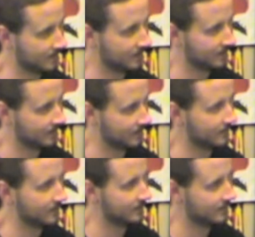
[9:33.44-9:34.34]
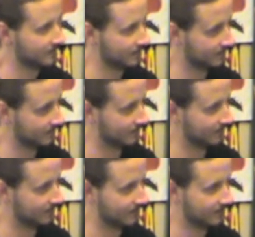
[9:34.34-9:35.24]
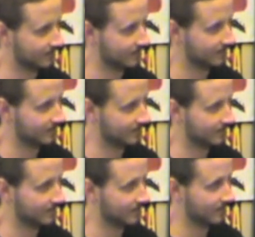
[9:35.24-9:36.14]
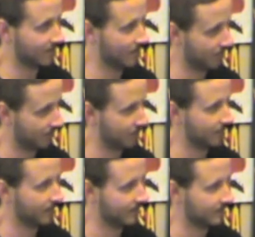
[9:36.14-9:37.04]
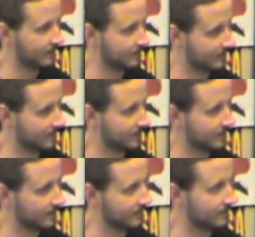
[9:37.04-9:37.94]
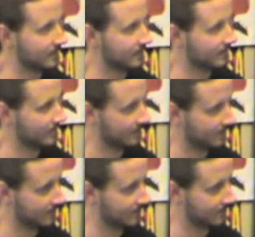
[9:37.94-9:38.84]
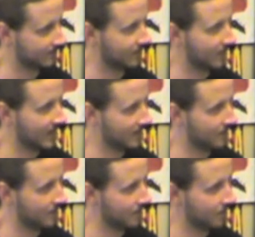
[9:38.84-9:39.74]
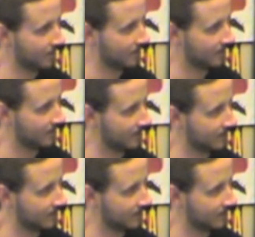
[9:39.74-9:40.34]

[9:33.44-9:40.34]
[no speech]